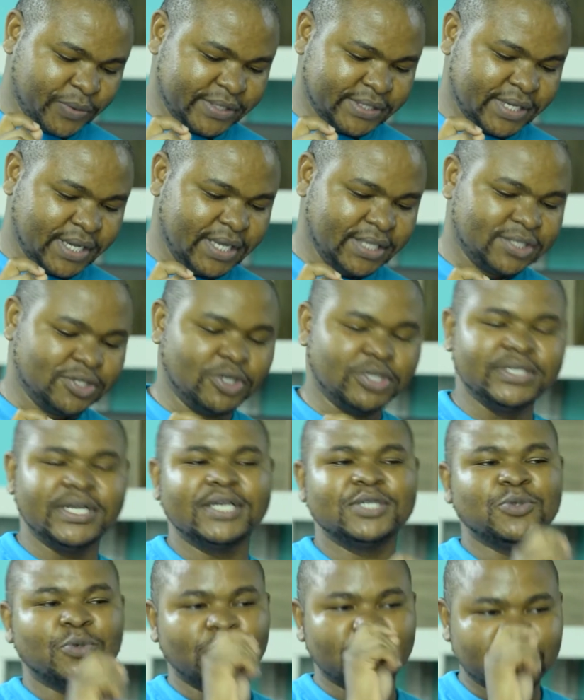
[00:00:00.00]
we say it's not
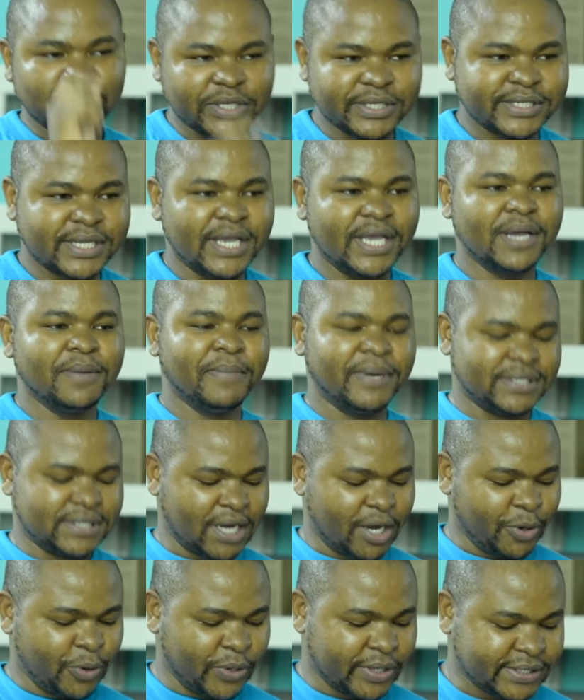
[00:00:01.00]
just what you're saying, but
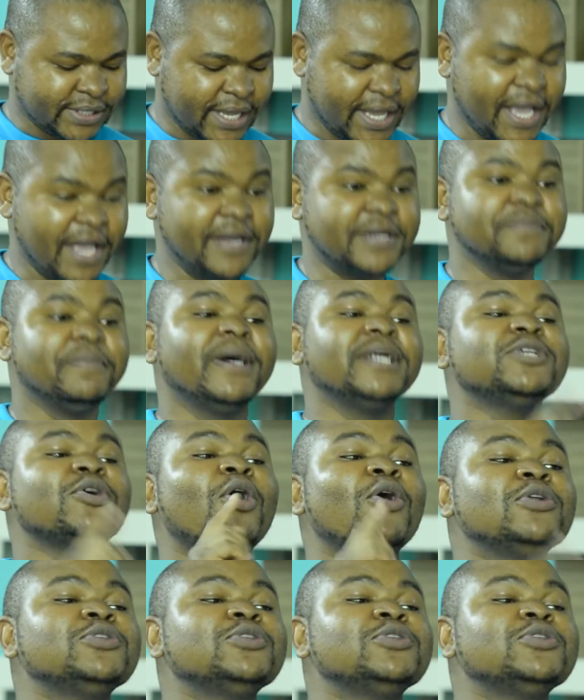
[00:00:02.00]
how you're saying it, yeah. but